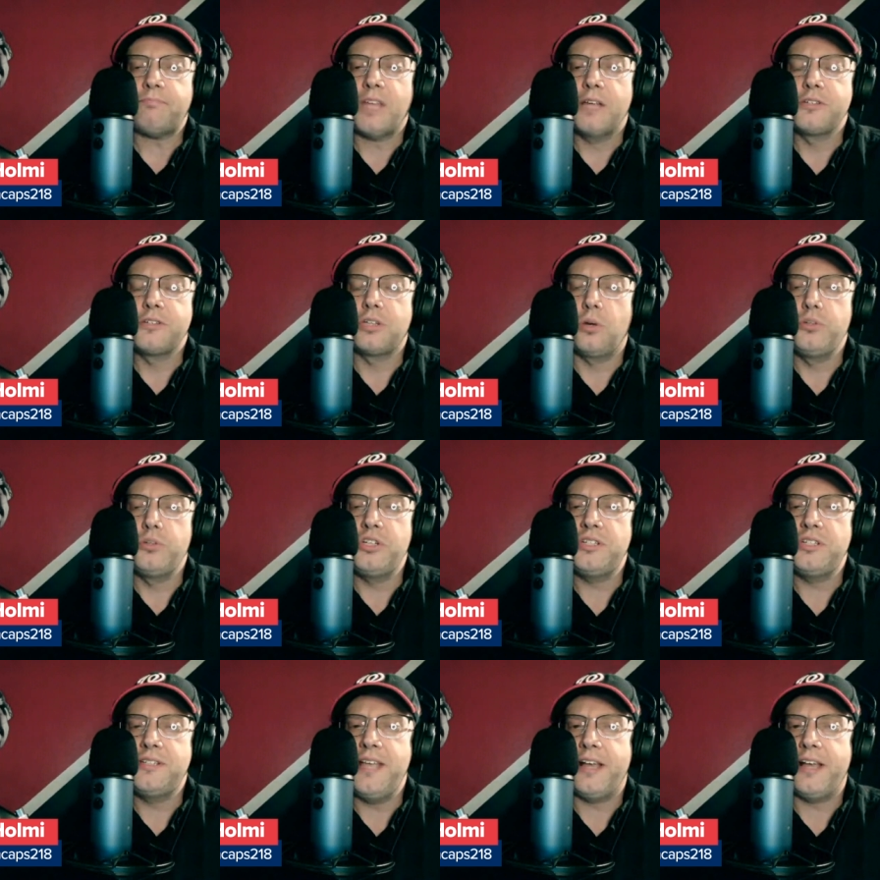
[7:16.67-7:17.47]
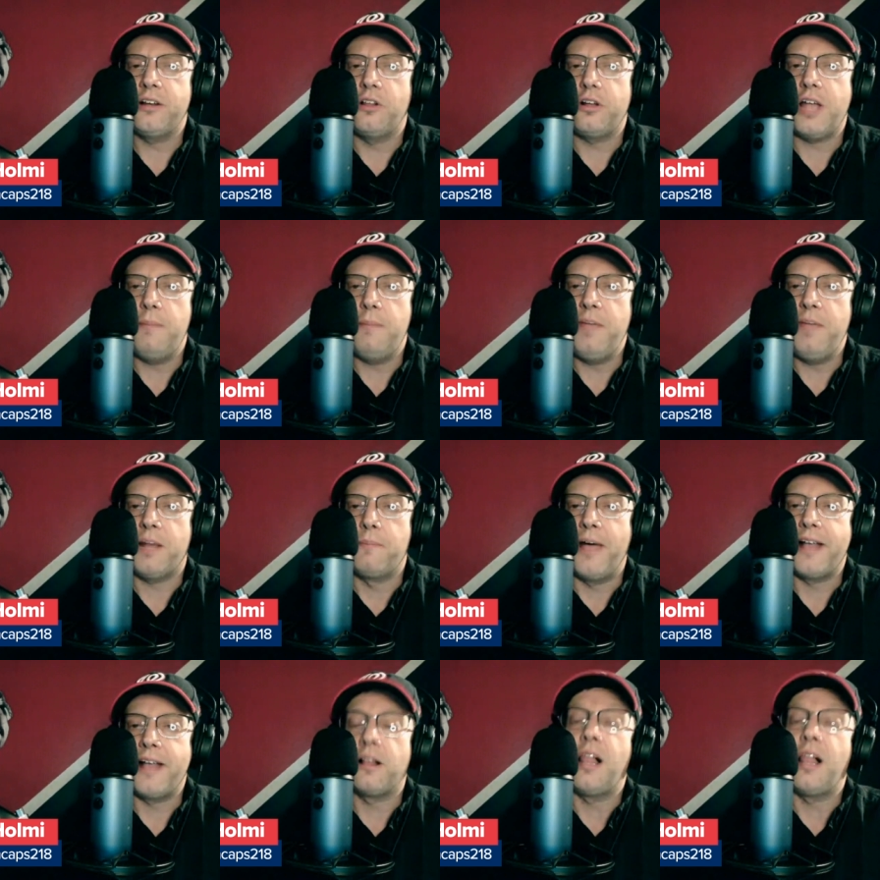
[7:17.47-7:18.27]
So just taking a look at
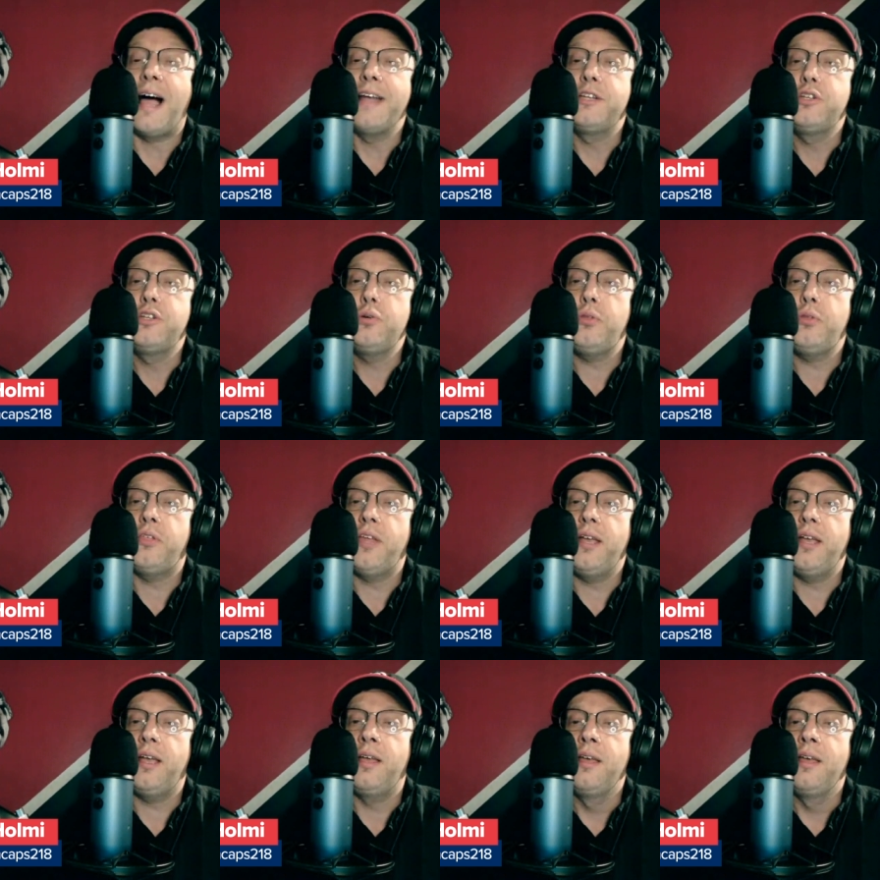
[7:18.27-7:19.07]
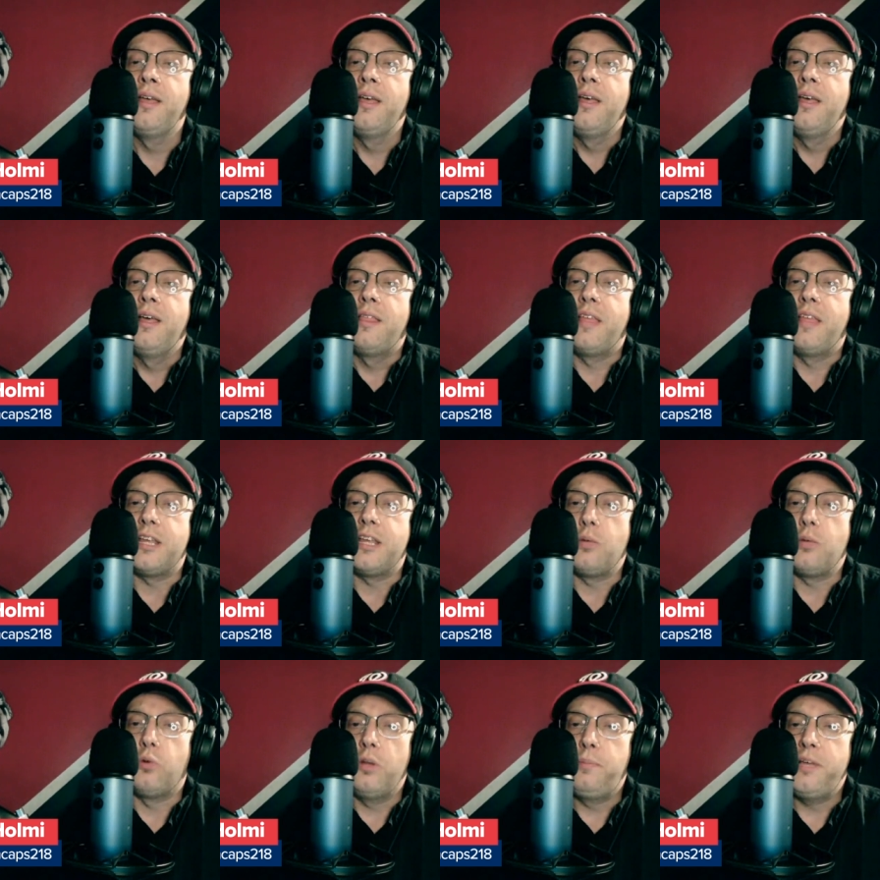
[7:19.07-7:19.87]
McMichael, I do think that
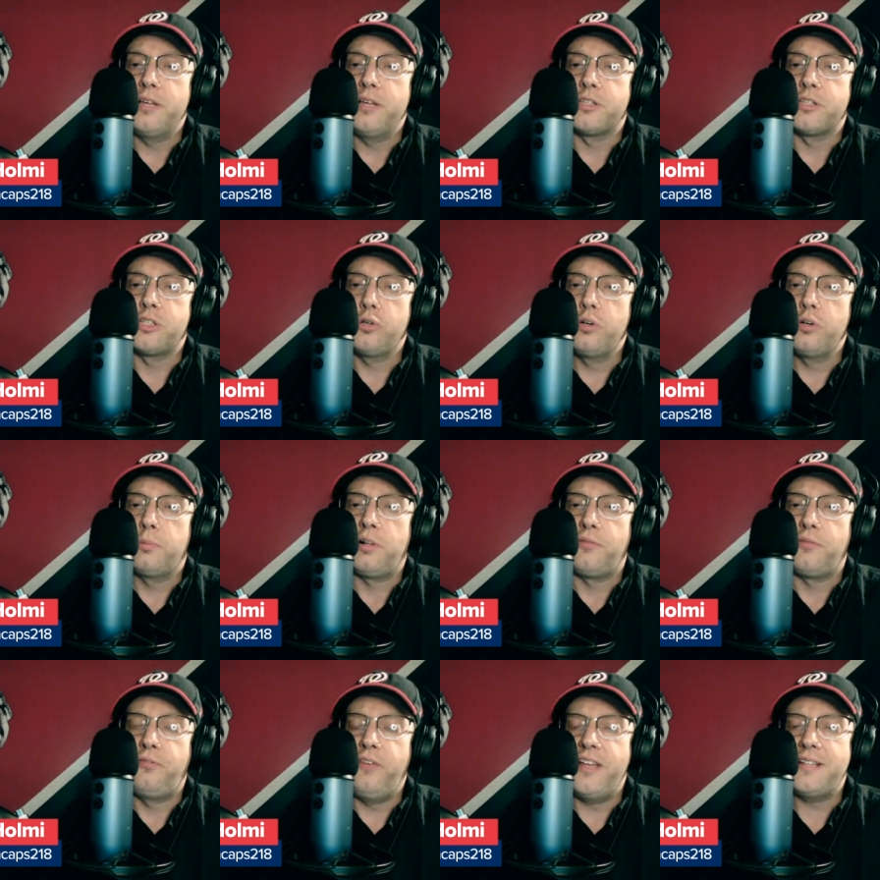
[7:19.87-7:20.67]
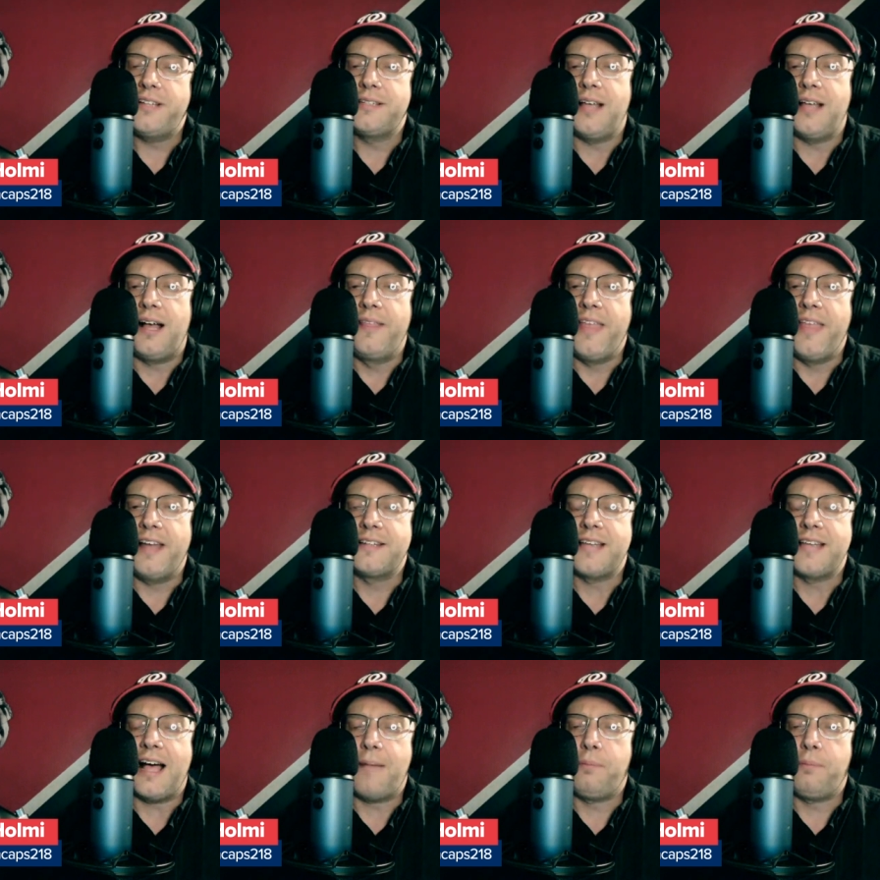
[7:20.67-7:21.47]
he would be a suitable fit on that
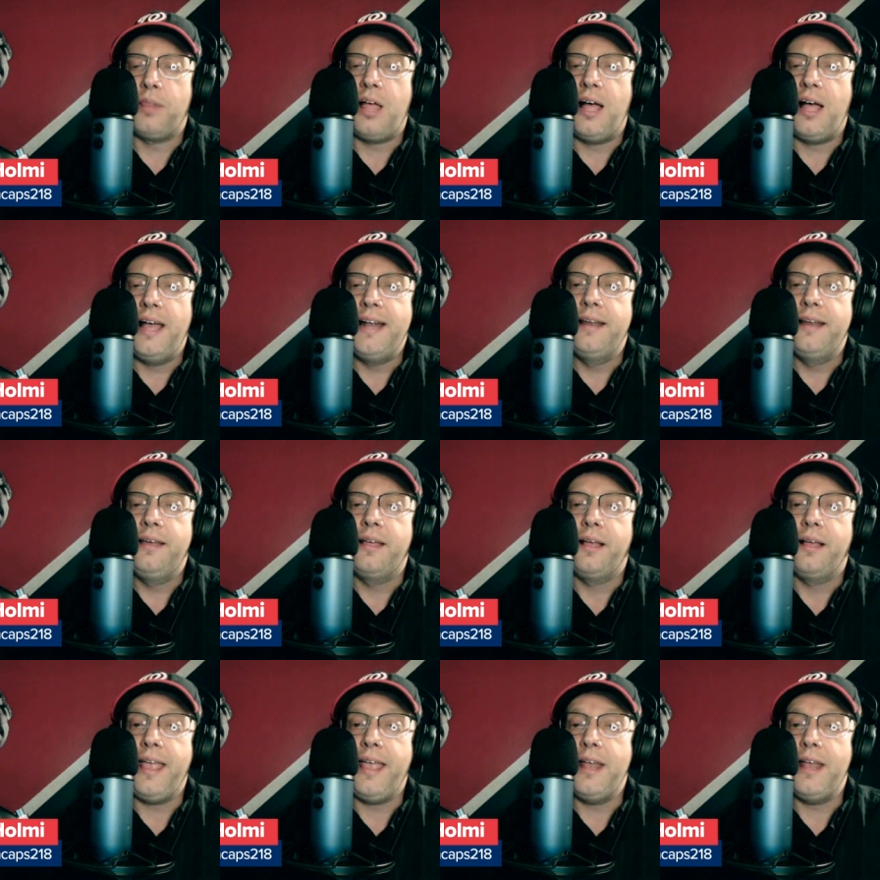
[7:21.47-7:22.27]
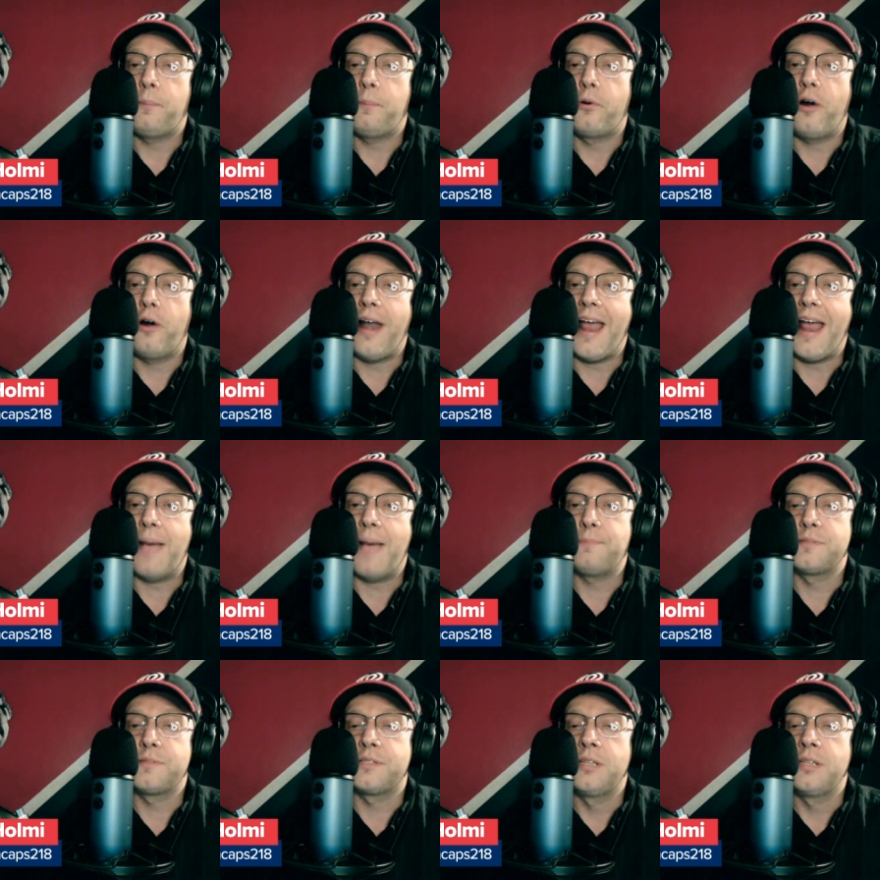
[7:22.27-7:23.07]
top line, and
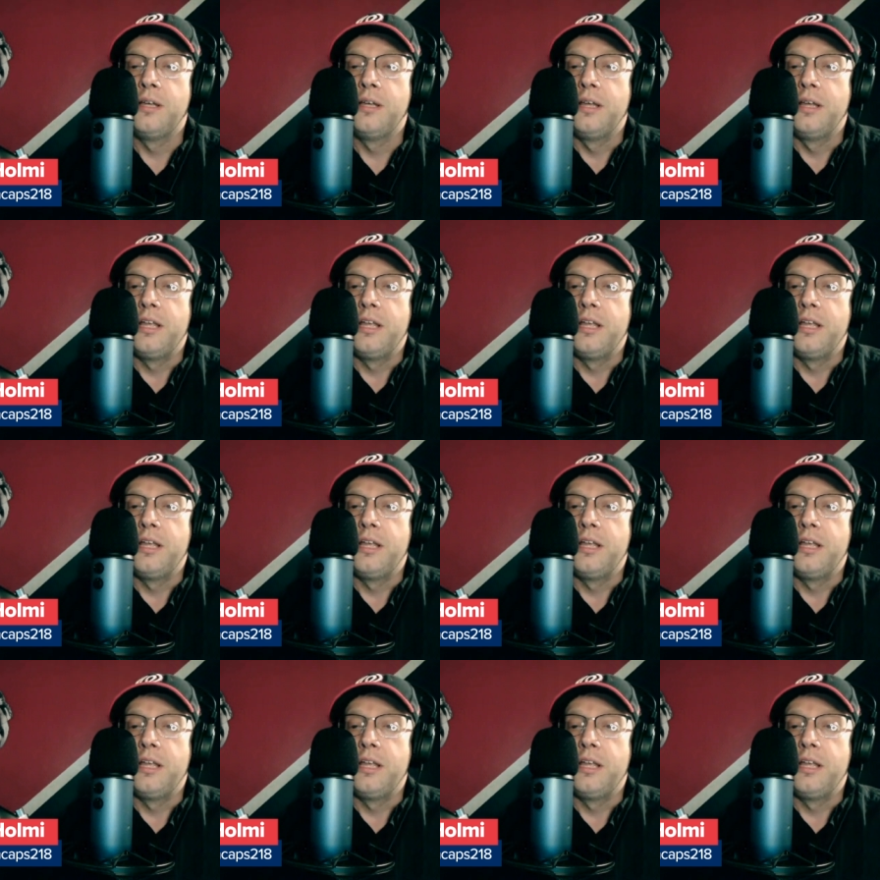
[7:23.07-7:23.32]
perhaps,